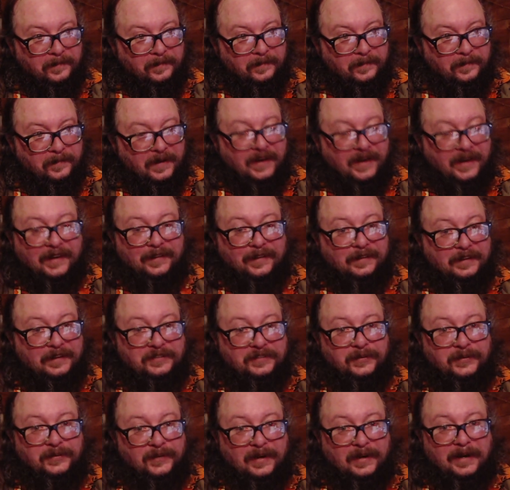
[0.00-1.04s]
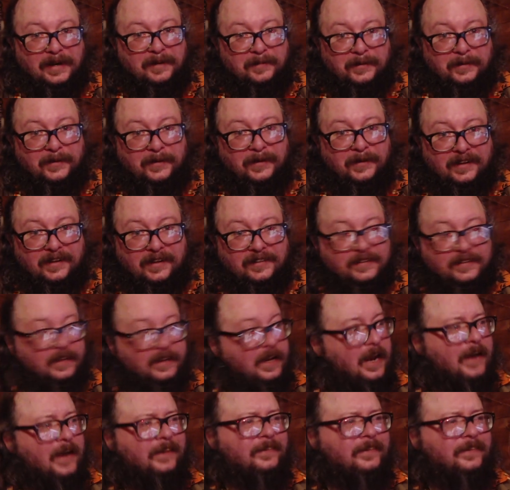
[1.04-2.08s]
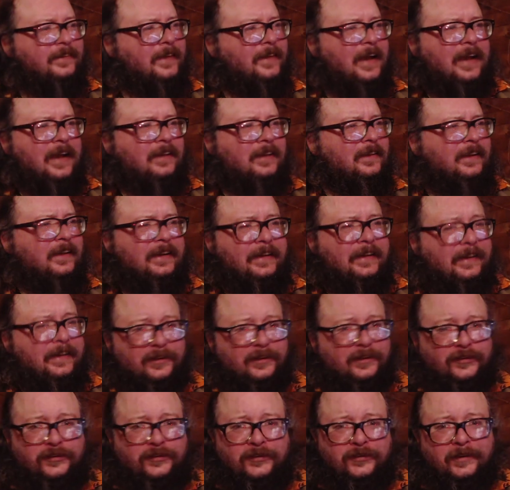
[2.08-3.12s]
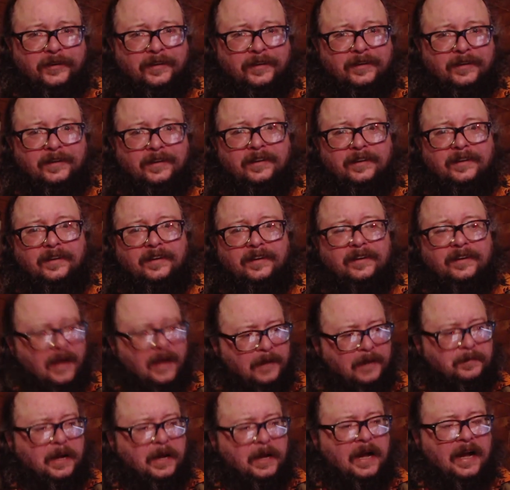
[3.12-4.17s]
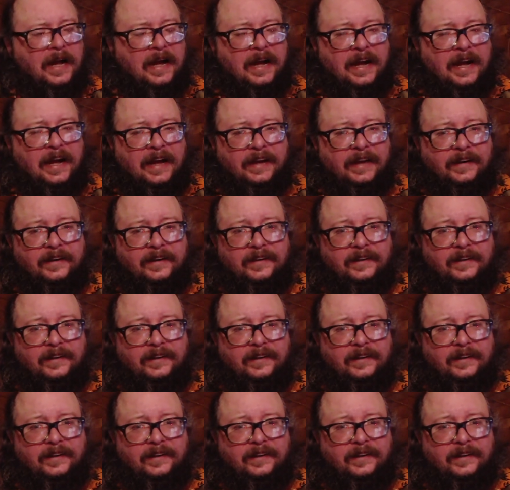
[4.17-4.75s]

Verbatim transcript: And it leaves you wanting more, doesn't it? And it's got lineage. Come on.